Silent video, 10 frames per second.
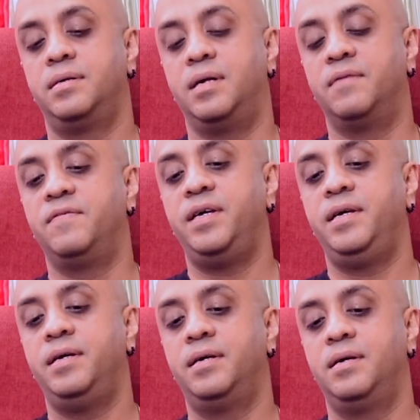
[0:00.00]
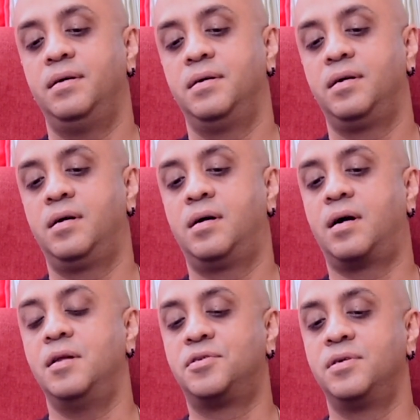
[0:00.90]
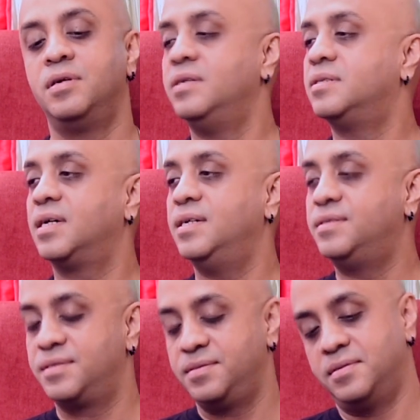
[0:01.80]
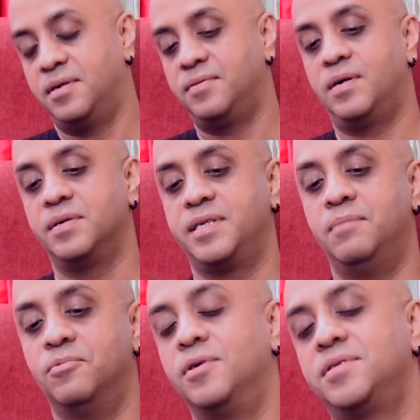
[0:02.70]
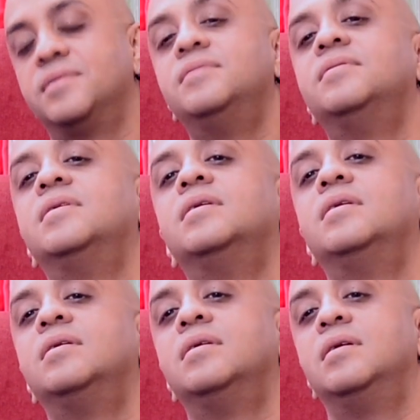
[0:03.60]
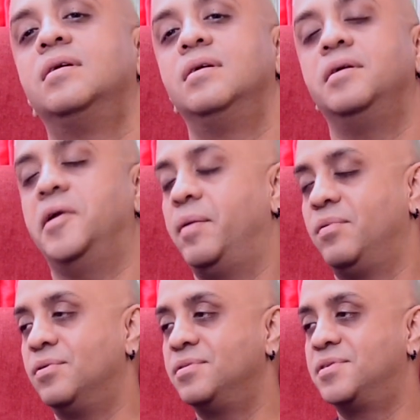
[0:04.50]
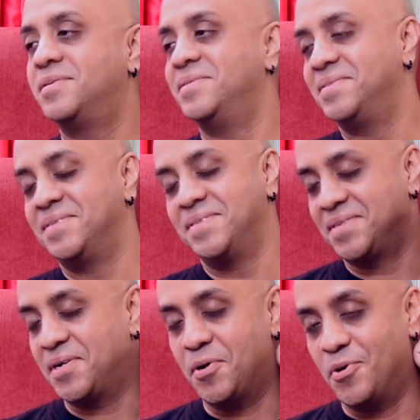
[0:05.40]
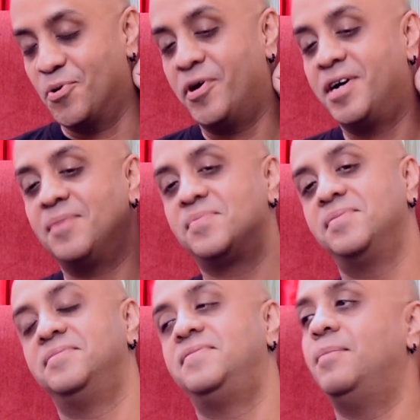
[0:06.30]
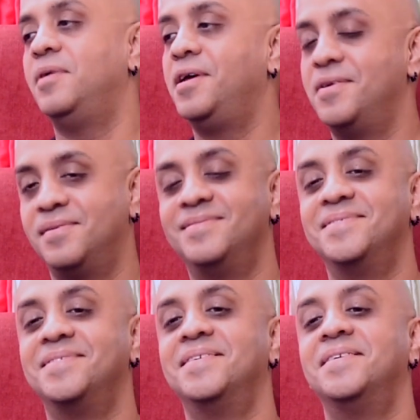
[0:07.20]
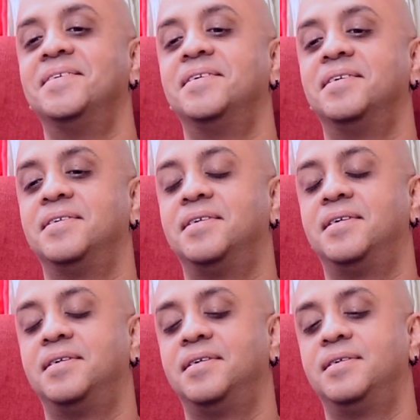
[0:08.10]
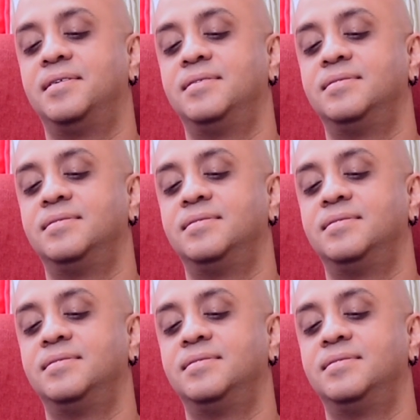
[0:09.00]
lovely cultural insights of how Assam was, neighborhoods, growing up, family, a